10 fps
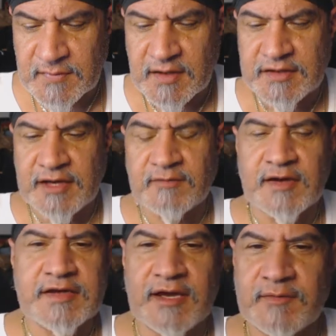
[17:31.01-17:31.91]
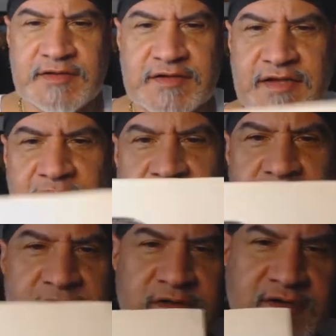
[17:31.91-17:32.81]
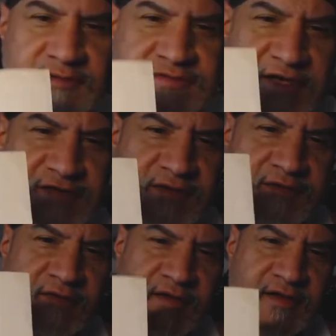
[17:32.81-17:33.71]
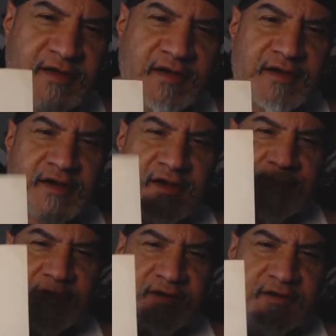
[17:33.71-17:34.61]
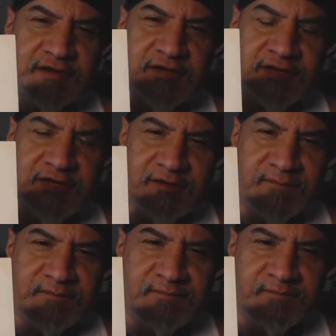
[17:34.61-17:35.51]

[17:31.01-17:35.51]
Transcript: I can't read the date, but it was actually up there, and